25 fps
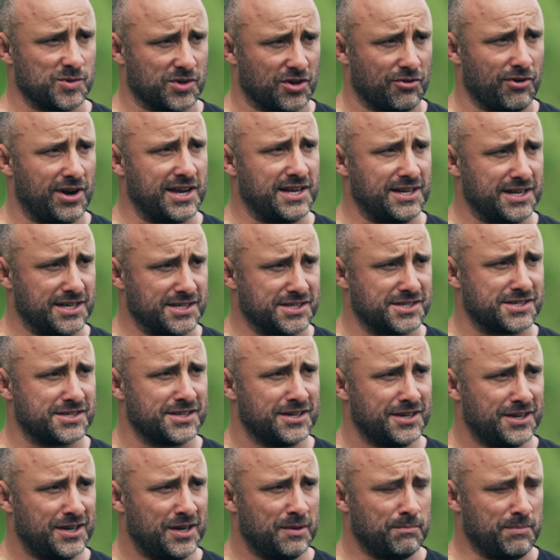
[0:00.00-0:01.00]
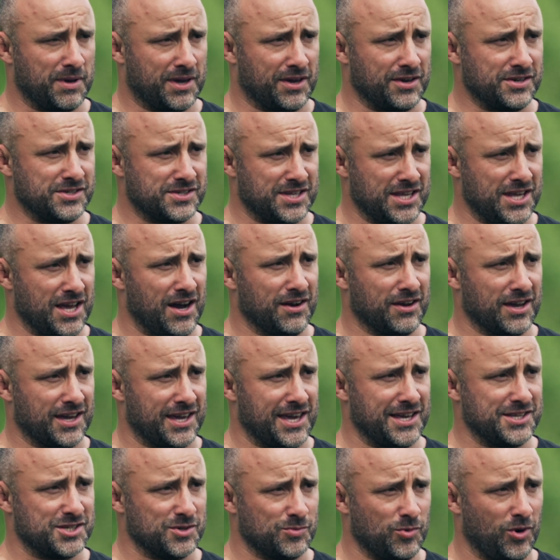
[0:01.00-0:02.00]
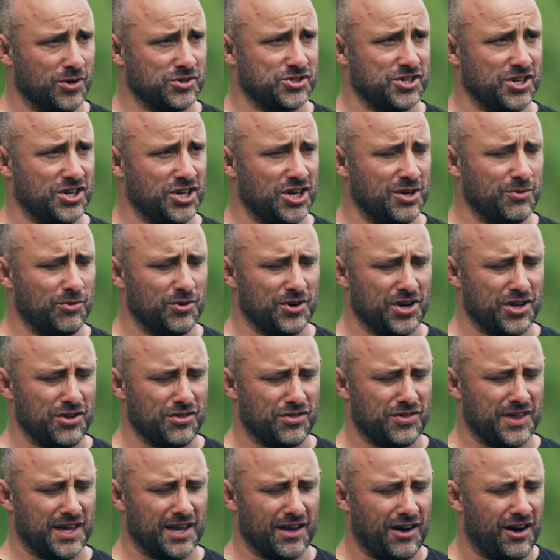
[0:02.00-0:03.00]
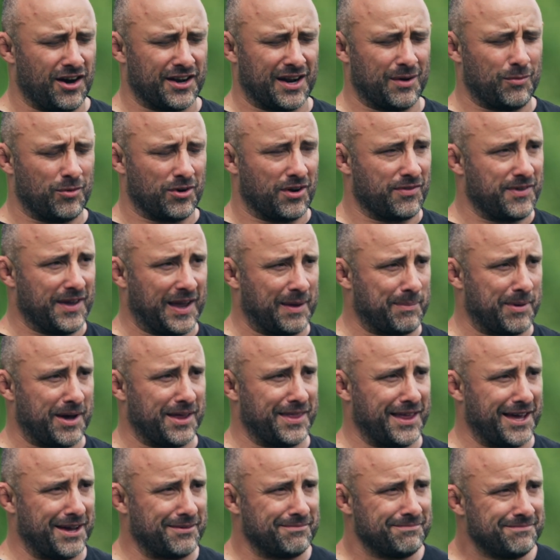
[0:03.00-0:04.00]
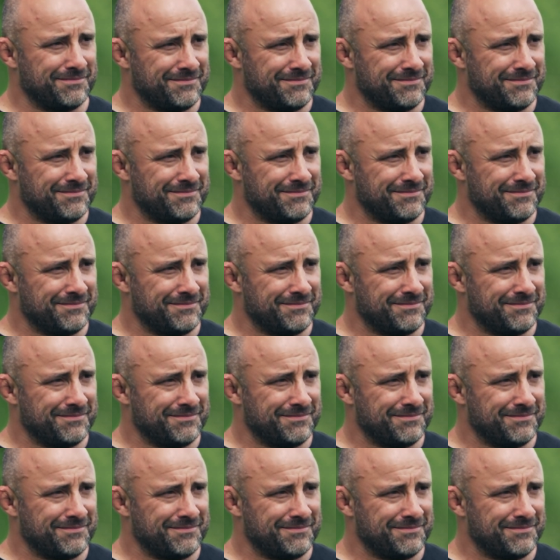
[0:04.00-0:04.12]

with greatness because the younger kids are watching you, or do you think, oh, I don't want to think about that?